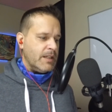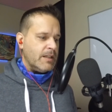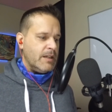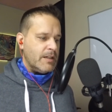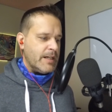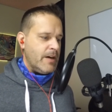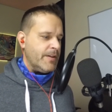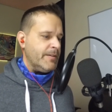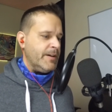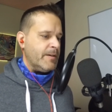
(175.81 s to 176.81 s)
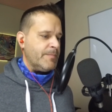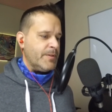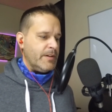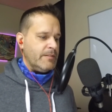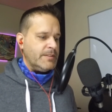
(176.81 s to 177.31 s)
Clark County here
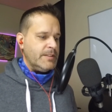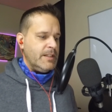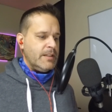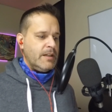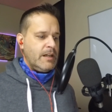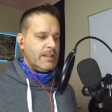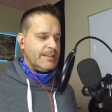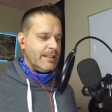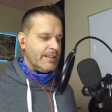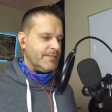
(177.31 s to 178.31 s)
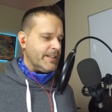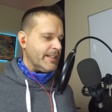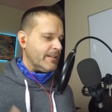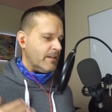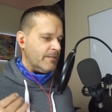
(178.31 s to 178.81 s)
approves
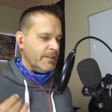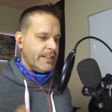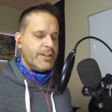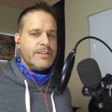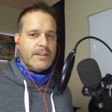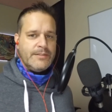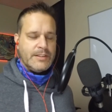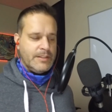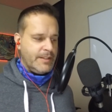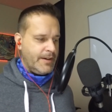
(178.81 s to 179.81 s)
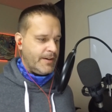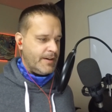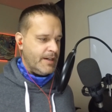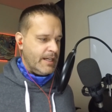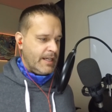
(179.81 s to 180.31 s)
delivery of liquor services
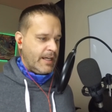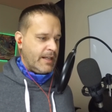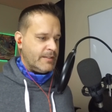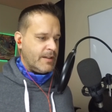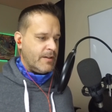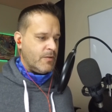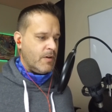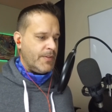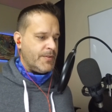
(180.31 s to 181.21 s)
here. And it's going to go on